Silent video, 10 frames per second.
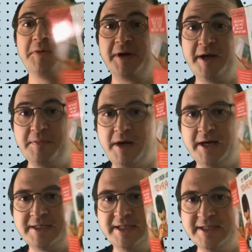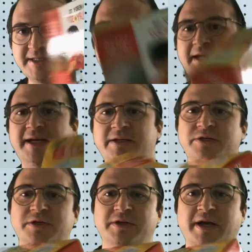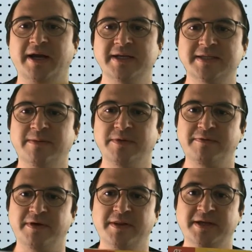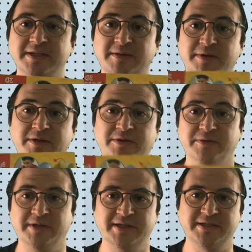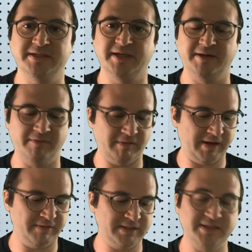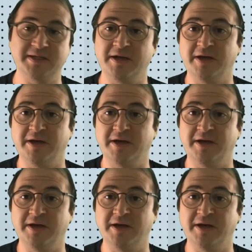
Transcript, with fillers: we're gonna unbox this today and show you guys some of the fun things that we can do with this and how it's